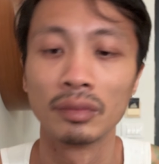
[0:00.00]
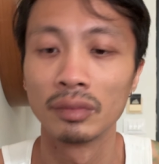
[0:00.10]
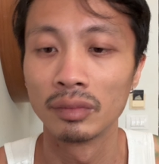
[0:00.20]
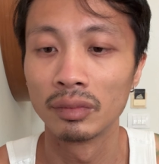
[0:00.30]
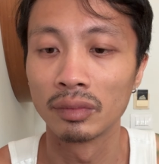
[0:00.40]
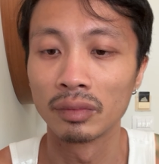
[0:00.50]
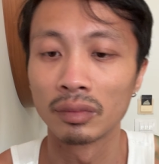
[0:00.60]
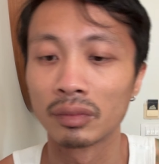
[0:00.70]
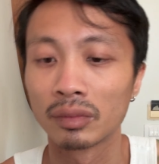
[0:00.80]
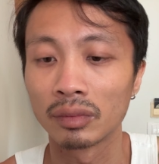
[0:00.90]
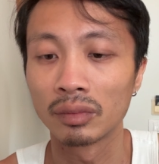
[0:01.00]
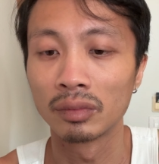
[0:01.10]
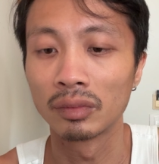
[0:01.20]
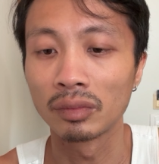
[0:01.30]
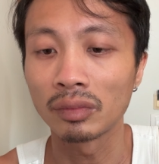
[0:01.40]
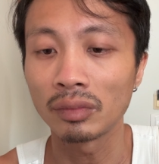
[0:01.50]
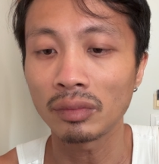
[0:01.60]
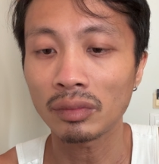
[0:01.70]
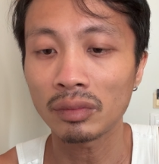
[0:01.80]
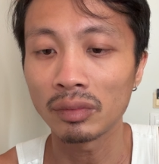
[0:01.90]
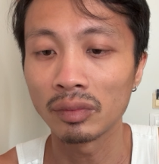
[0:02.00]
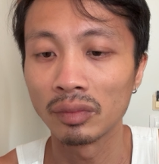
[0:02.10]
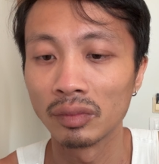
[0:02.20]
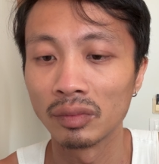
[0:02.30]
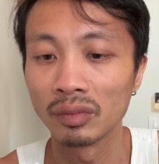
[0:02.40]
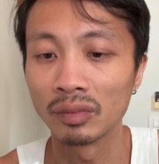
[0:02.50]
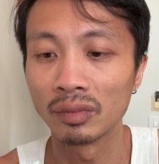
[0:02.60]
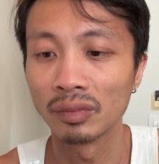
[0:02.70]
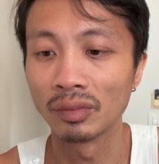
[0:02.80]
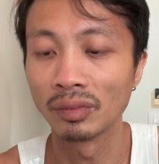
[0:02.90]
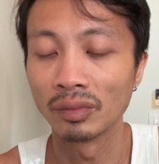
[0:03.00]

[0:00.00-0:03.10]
(silence)